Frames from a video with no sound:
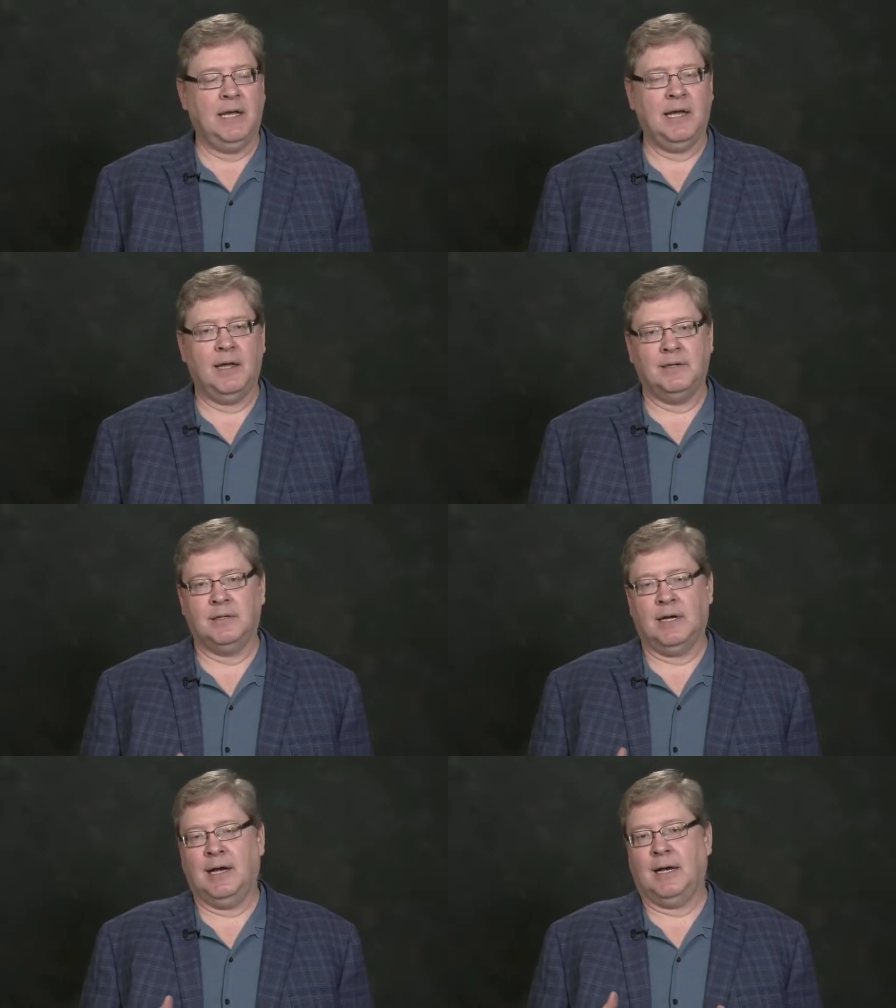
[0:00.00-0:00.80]
and
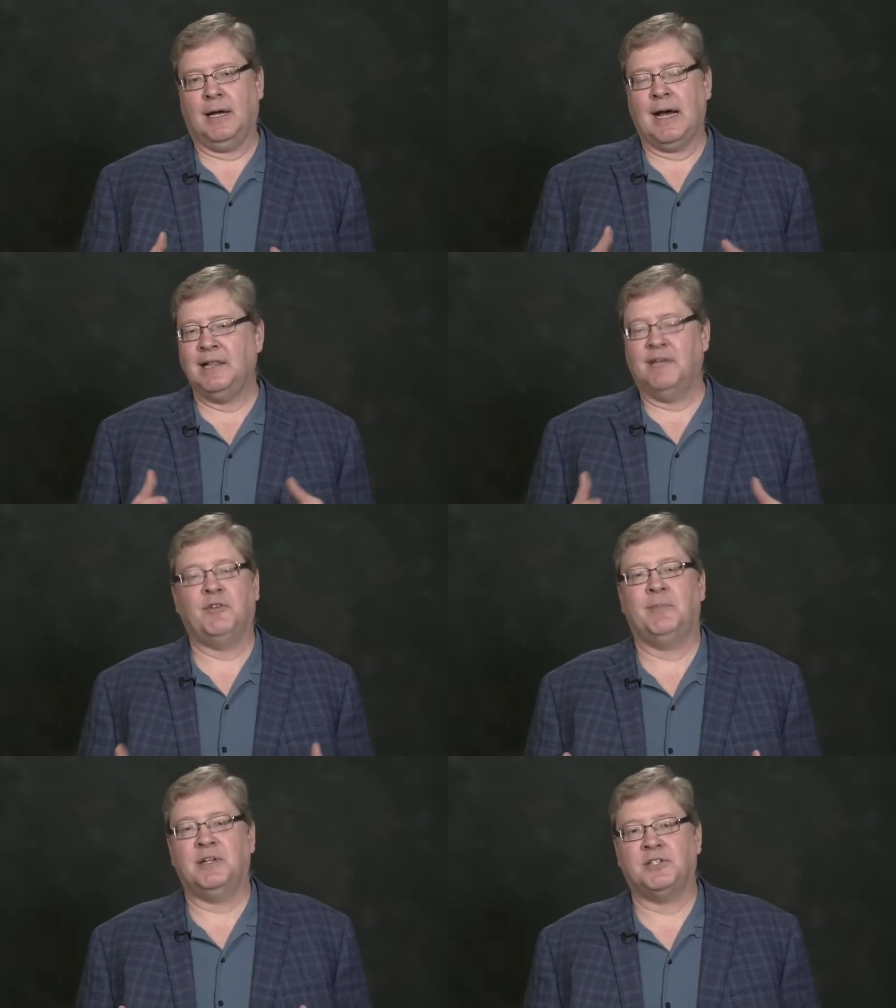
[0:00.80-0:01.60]
uh, I live
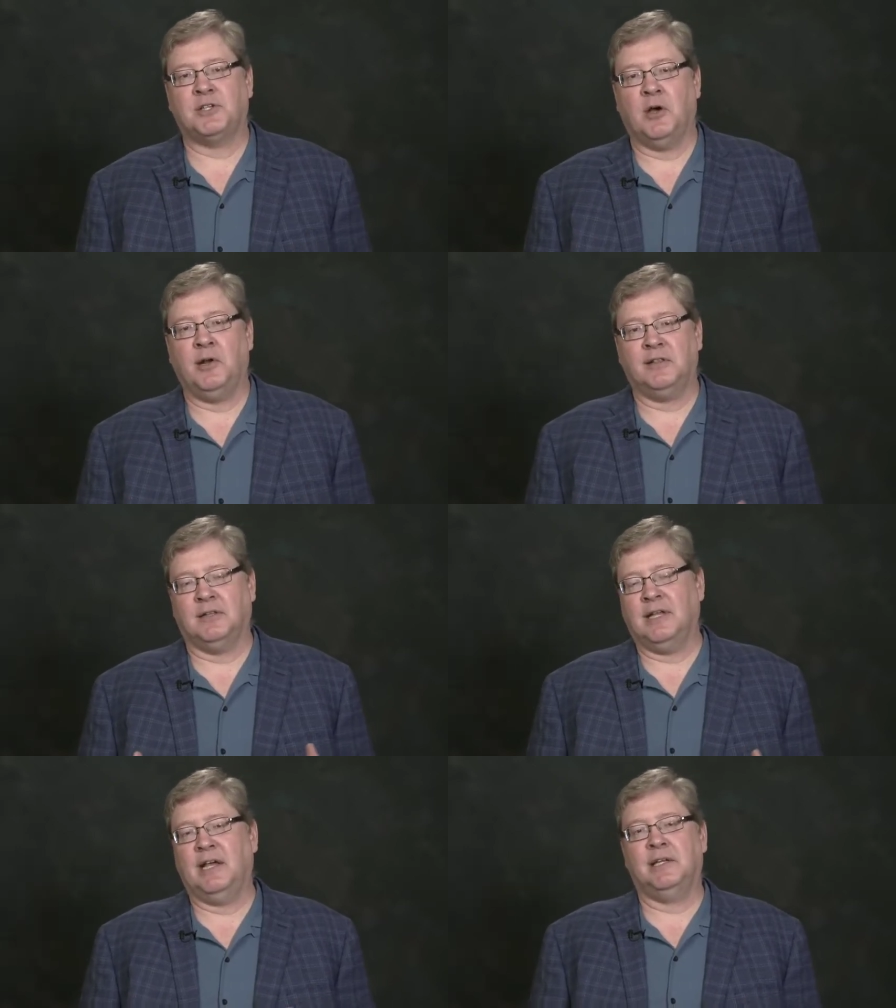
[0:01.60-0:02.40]
in Minnesota, the
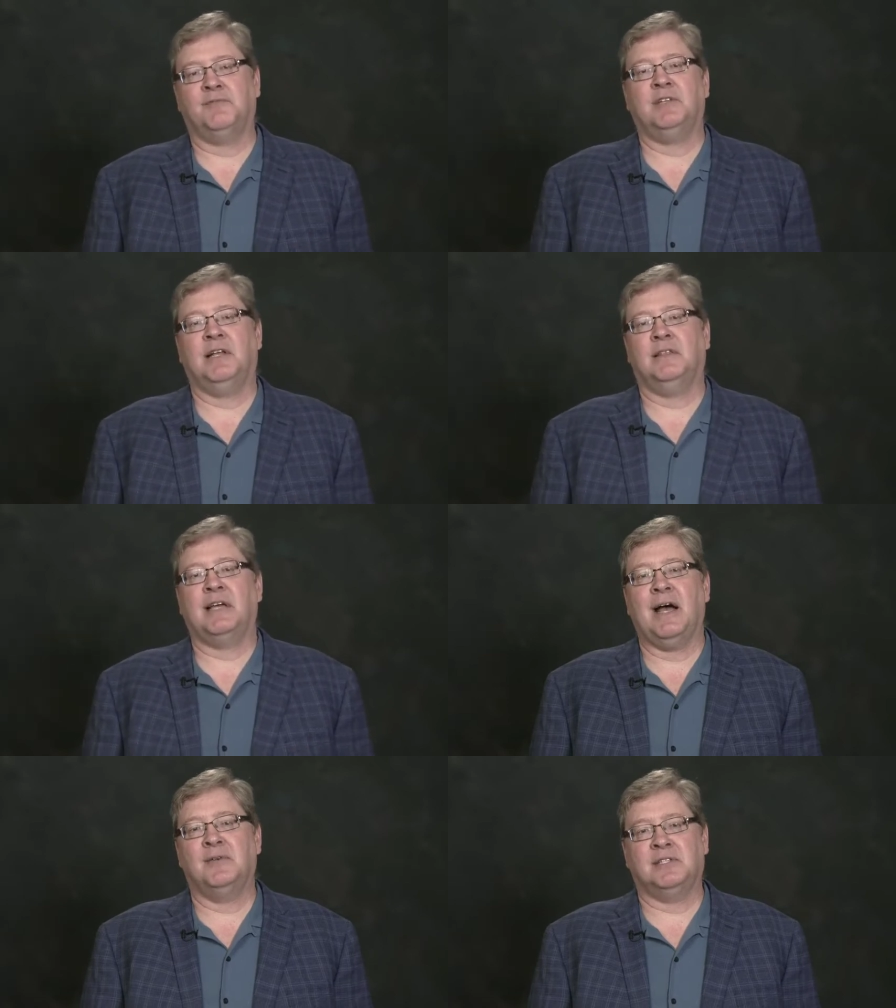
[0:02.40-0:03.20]
land of
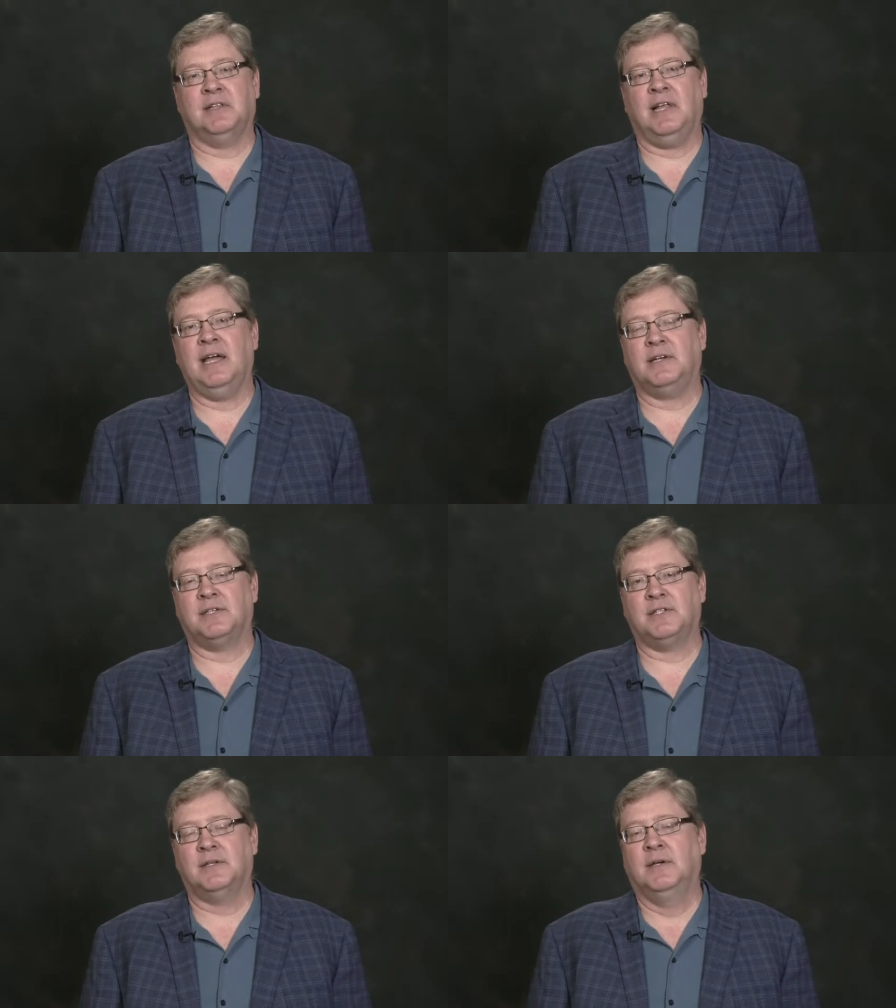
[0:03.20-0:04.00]
10,000
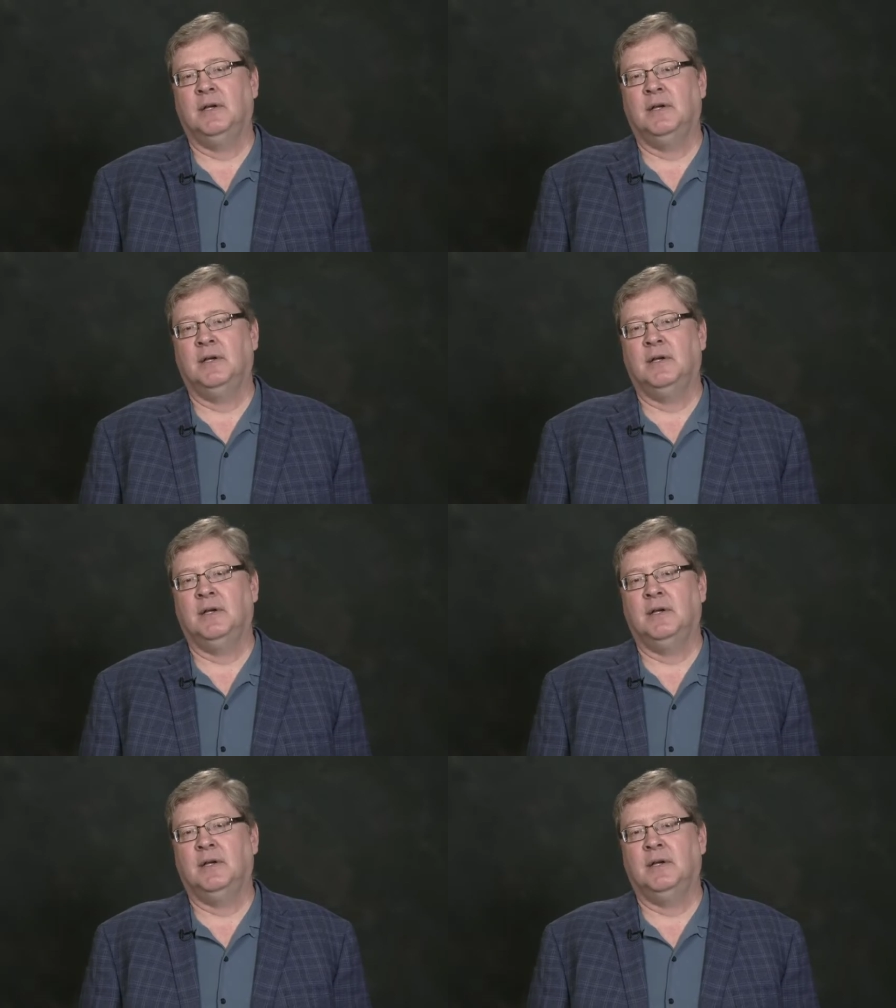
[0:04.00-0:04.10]
lakes,